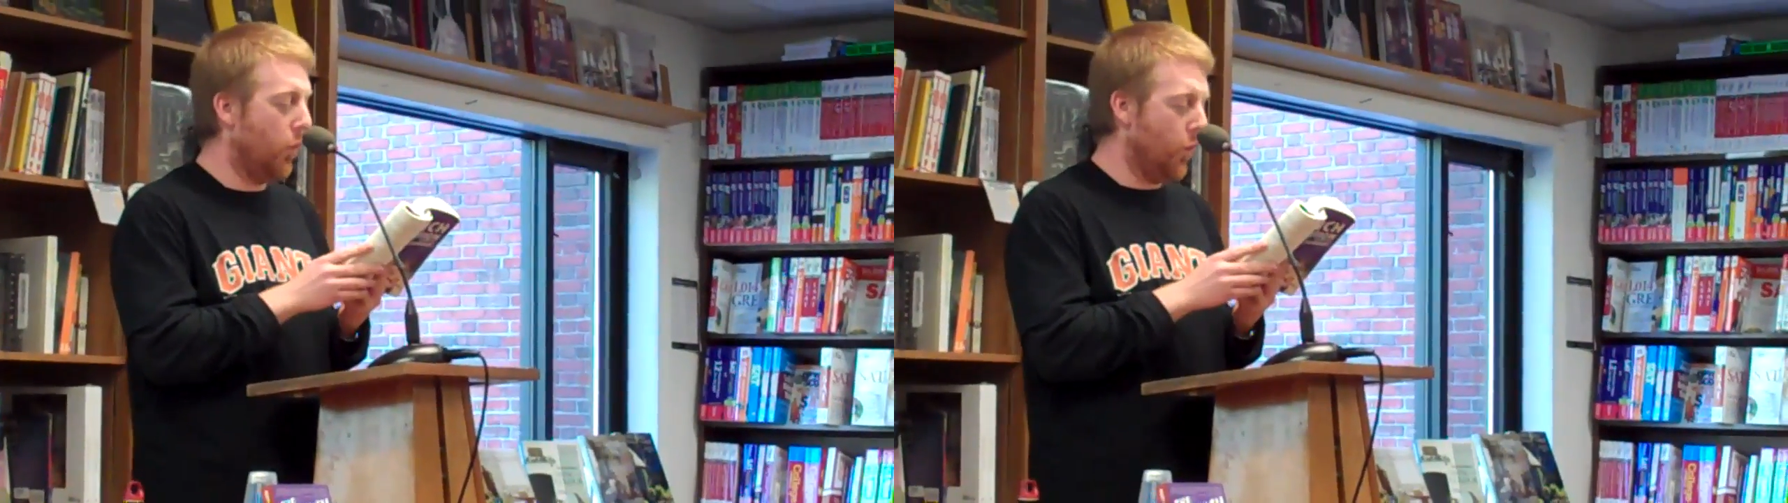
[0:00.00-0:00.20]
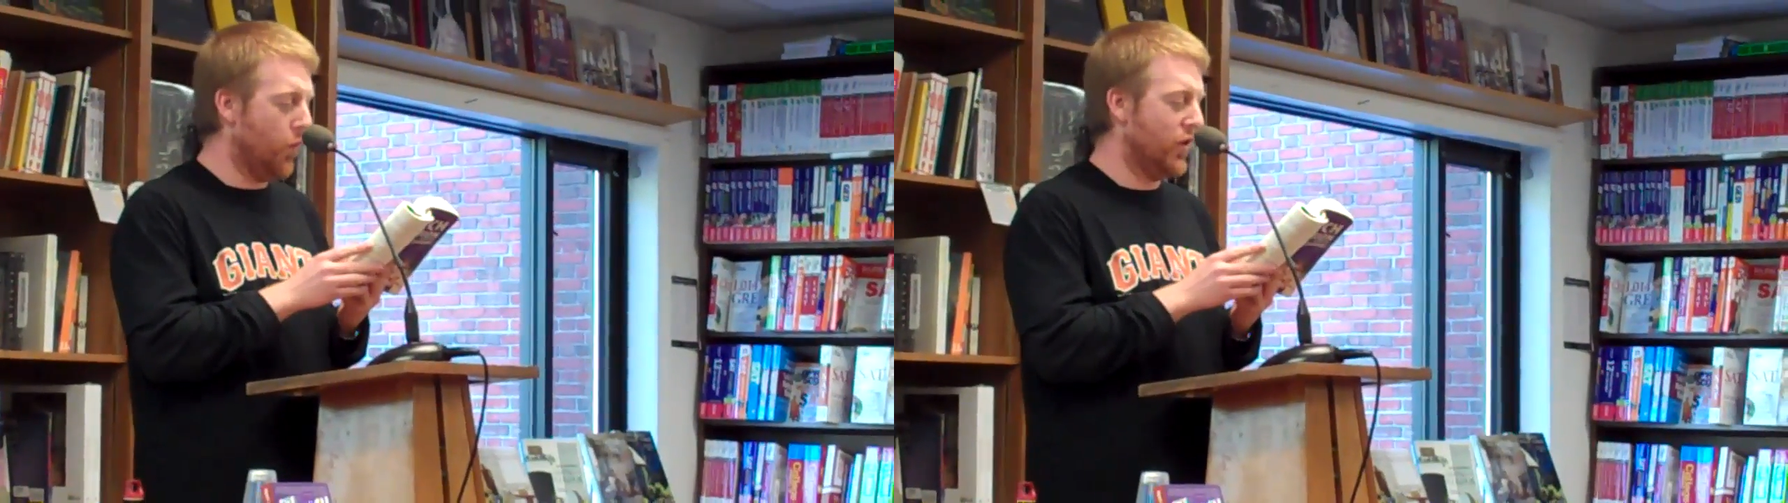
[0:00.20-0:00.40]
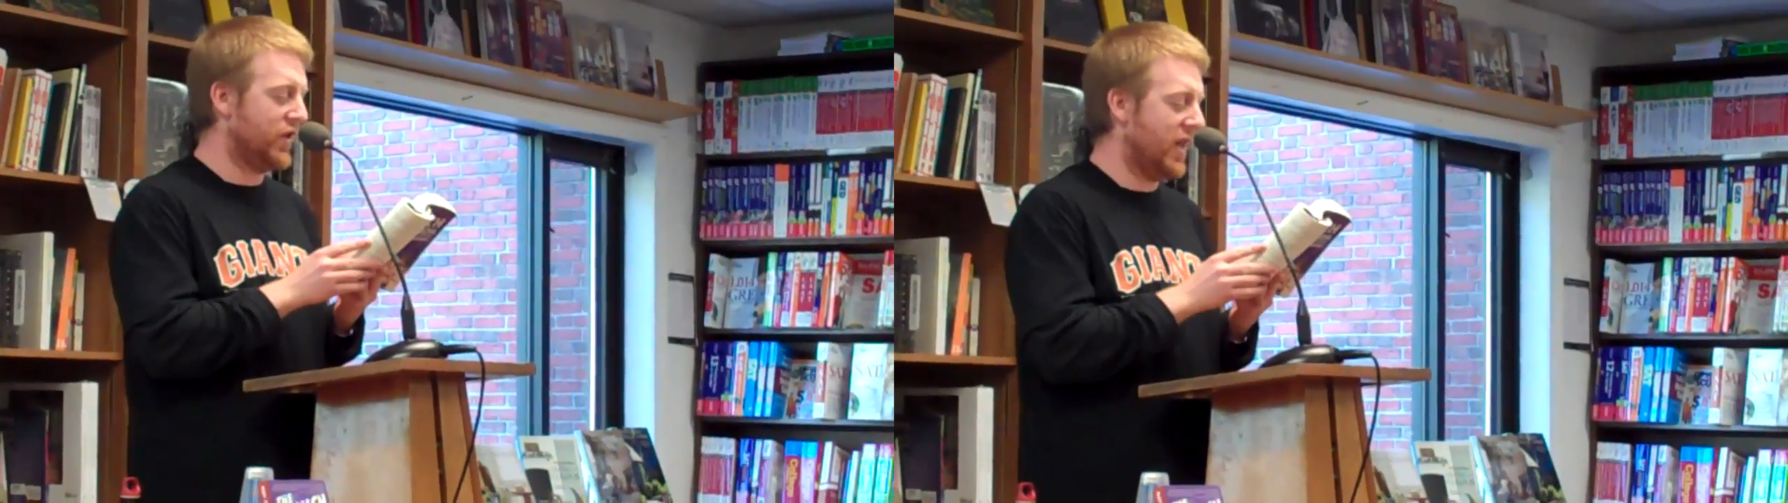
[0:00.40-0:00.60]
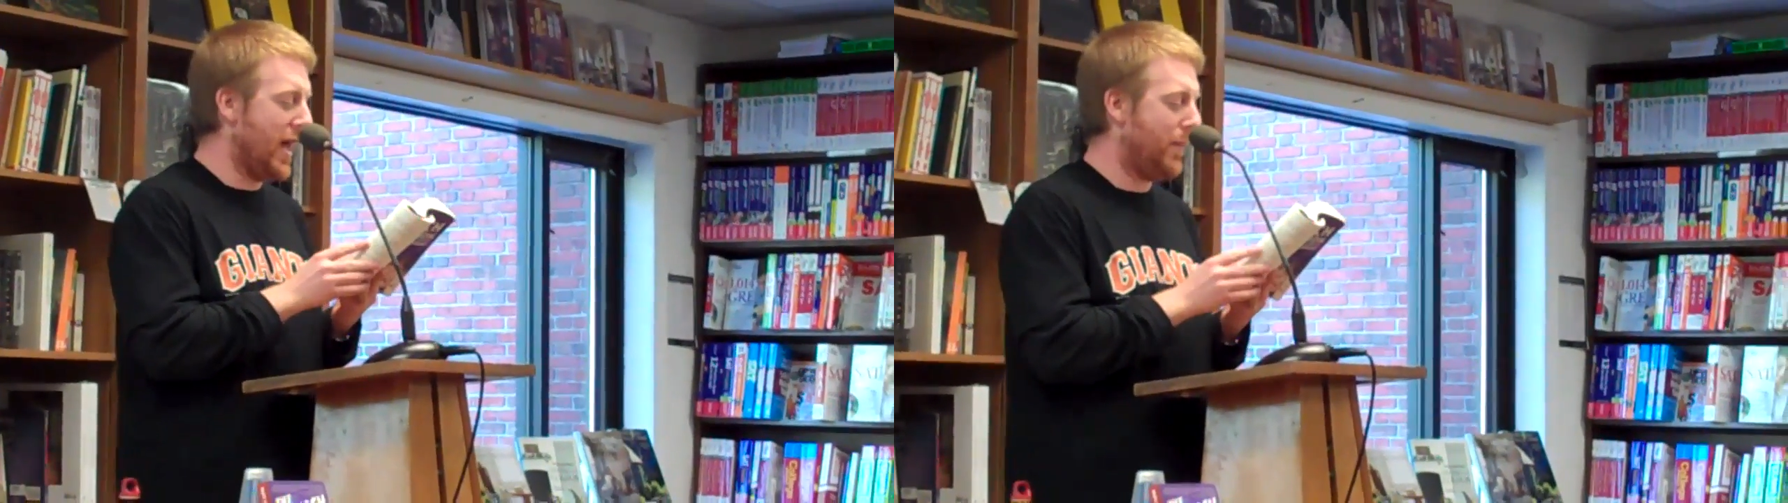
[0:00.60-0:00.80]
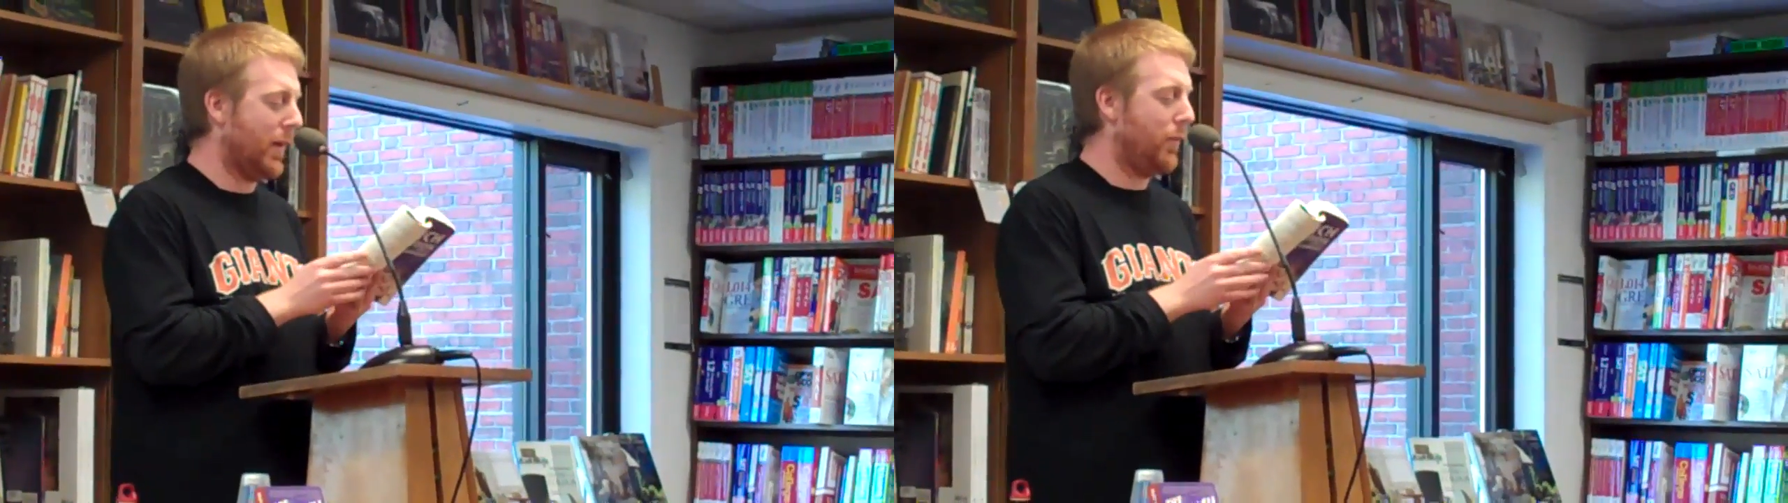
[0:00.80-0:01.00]
wars
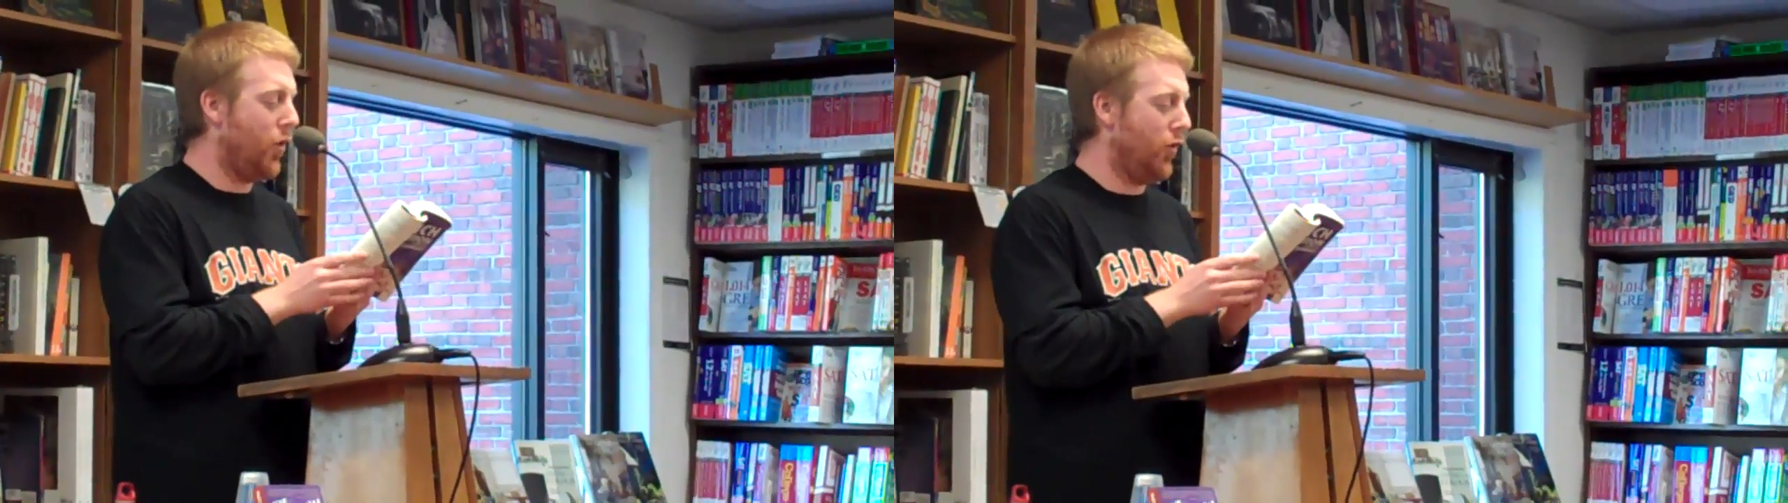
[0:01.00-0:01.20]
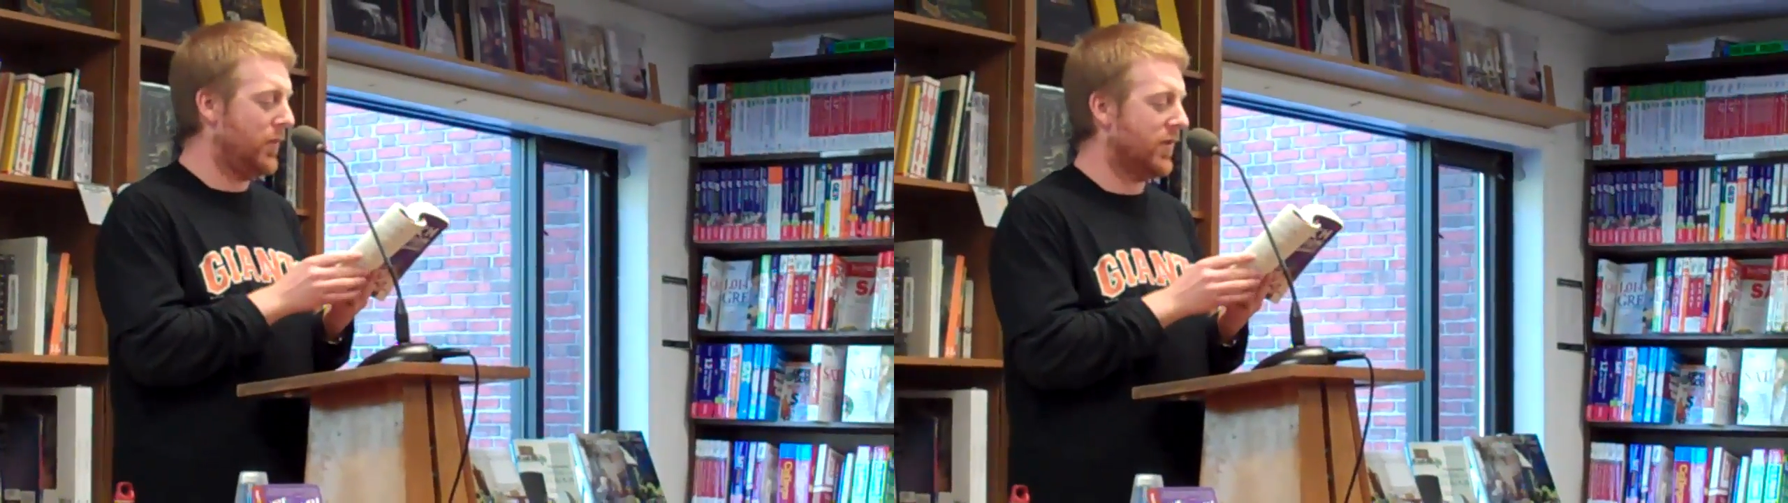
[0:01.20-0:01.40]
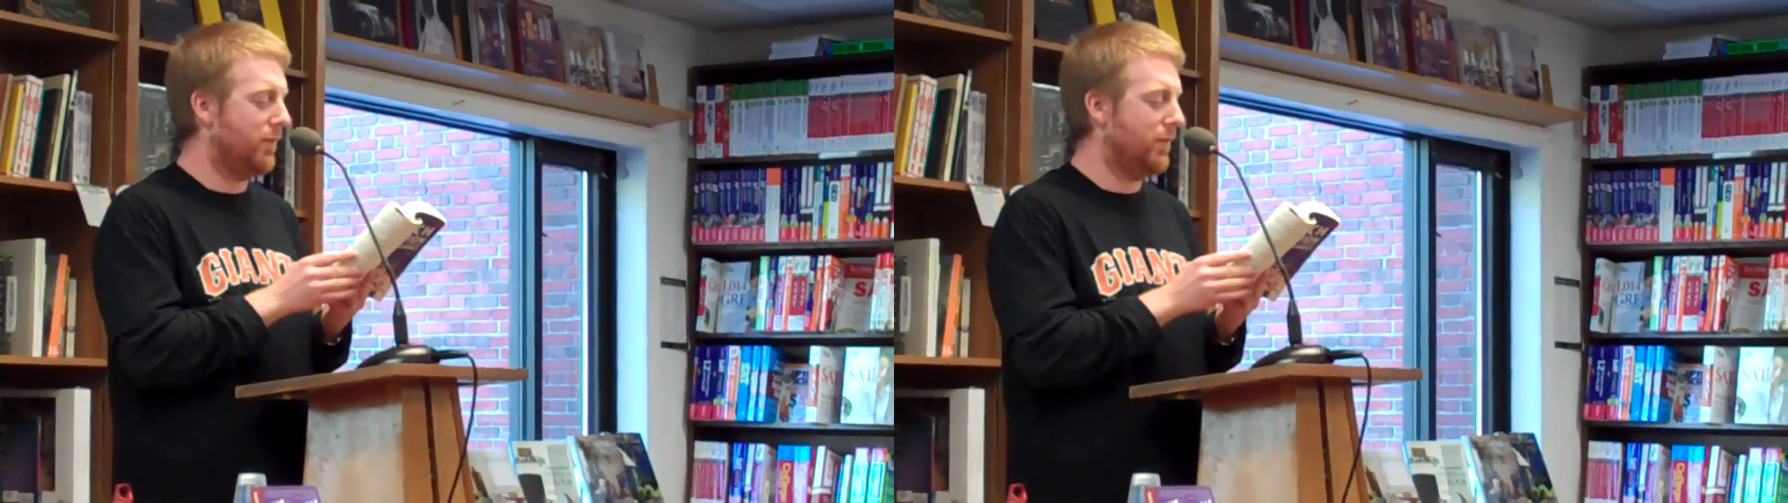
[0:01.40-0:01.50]
in epic poems